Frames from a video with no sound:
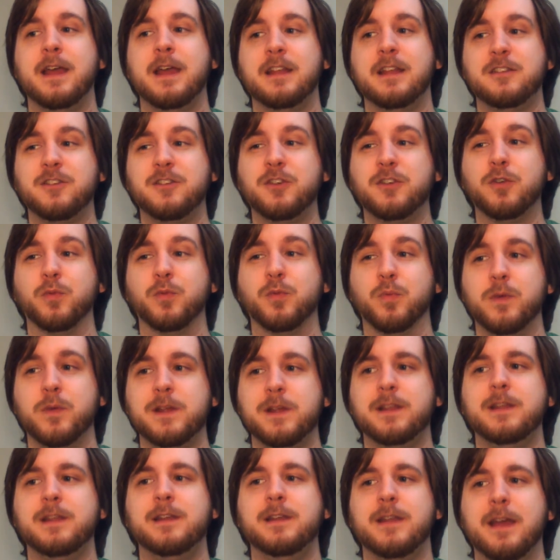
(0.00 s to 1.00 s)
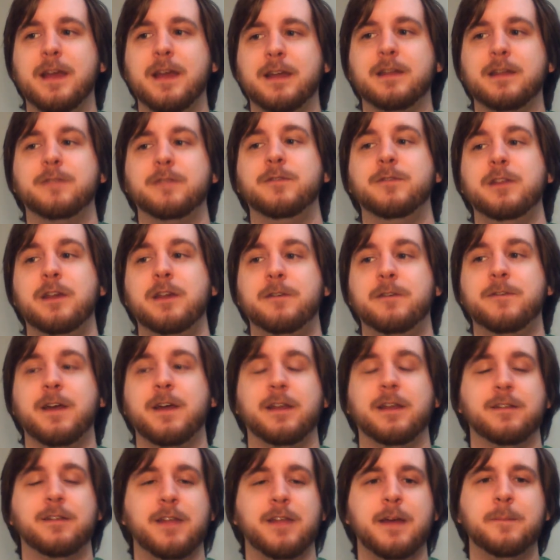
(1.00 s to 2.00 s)
It's going to really negatively
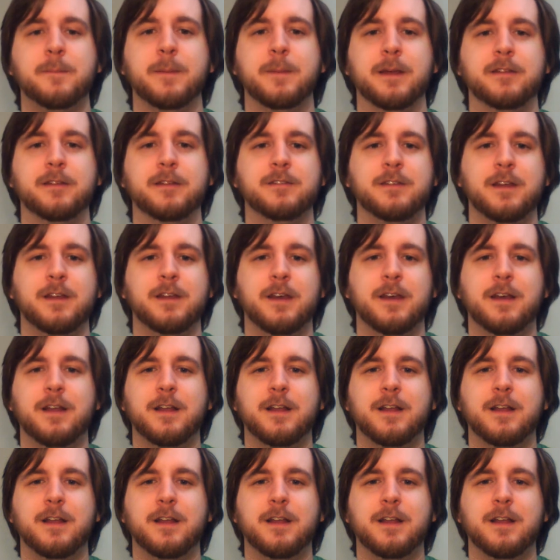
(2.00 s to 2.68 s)
affect Tempest.